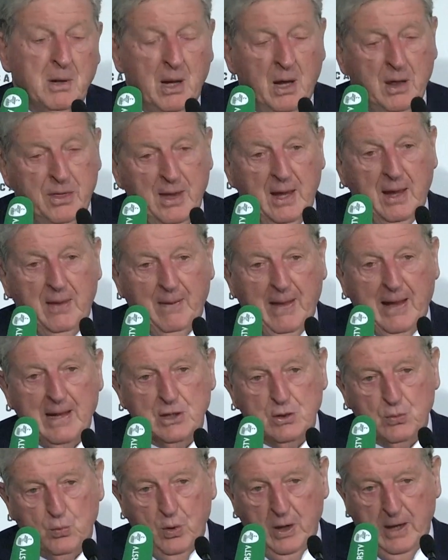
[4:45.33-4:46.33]
And I think
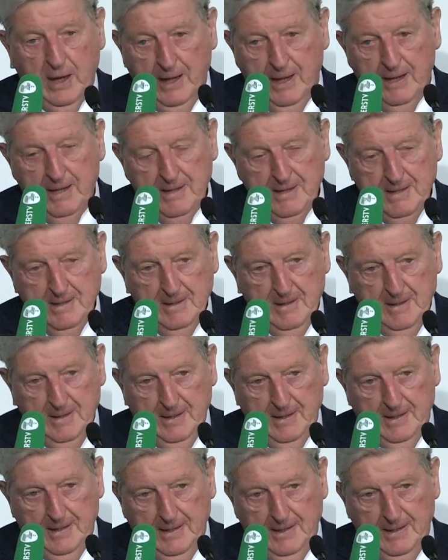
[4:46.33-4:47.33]
that's where
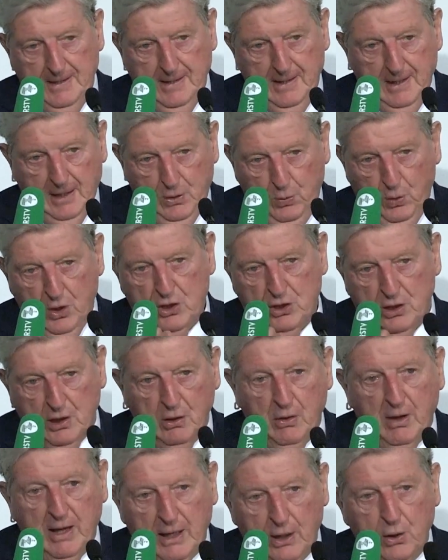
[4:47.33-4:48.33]
a
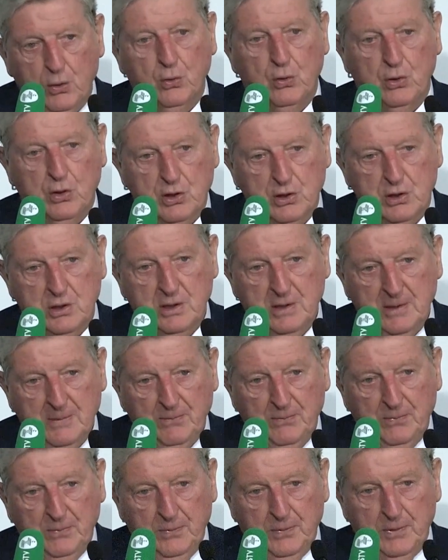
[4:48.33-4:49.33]
question like yours
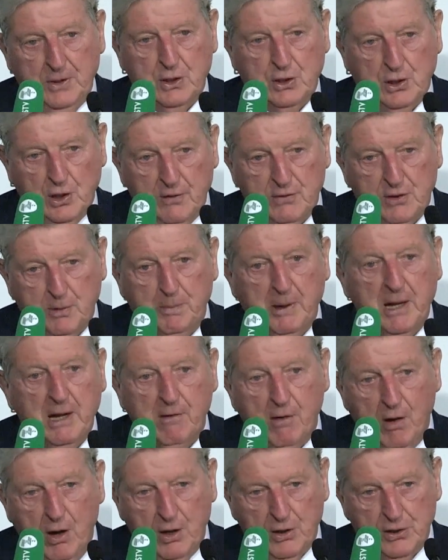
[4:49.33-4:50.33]
deserves a
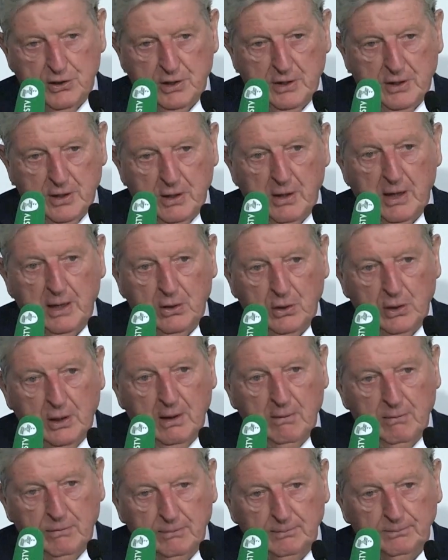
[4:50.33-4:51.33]
better answer than I could
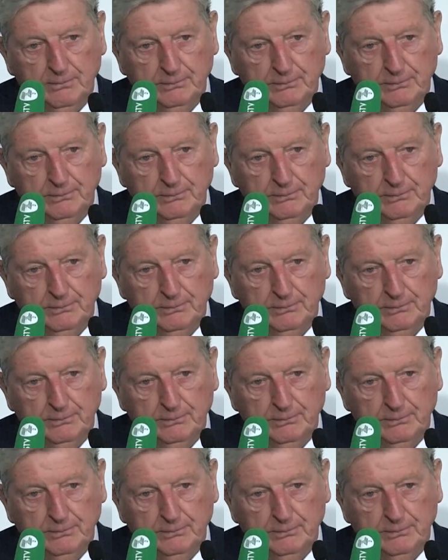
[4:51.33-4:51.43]
give.